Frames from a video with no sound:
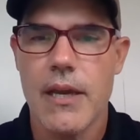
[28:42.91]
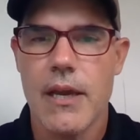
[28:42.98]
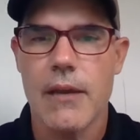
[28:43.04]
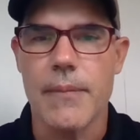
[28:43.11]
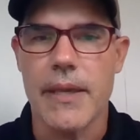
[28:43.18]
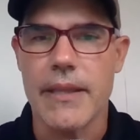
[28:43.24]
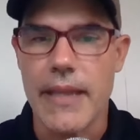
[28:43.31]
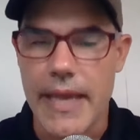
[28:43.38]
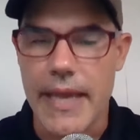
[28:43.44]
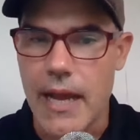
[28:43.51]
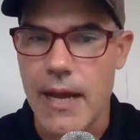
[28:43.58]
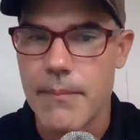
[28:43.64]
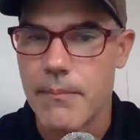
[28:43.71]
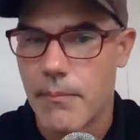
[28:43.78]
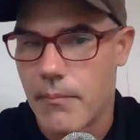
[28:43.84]
I mean, and
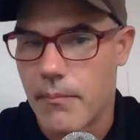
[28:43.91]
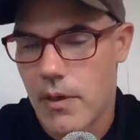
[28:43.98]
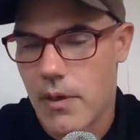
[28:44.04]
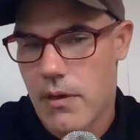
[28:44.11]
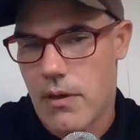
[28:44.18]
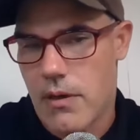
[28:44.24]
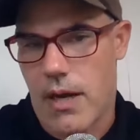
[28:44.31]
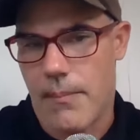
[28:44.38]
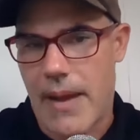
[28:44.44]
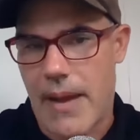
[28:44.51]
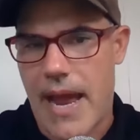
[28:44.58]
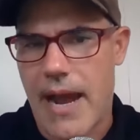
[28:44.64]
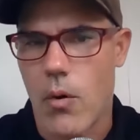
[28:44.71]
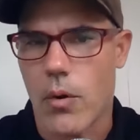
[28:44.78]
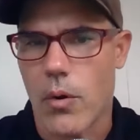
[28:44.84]
I'm
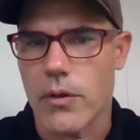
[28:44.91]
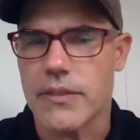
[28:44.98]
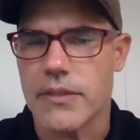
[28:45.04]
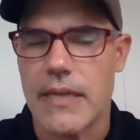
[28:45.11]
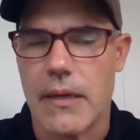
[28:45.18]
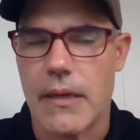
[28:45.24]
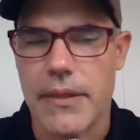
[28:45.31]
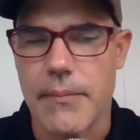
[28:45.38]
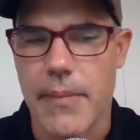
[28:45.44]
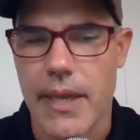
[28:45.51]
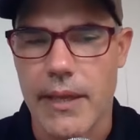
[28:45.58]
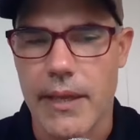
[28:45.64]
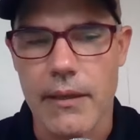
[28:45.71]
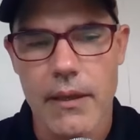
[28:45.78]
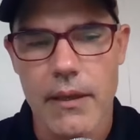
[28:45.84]
hours south of
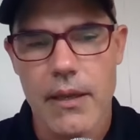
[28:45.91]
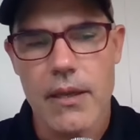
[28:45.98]
Maine.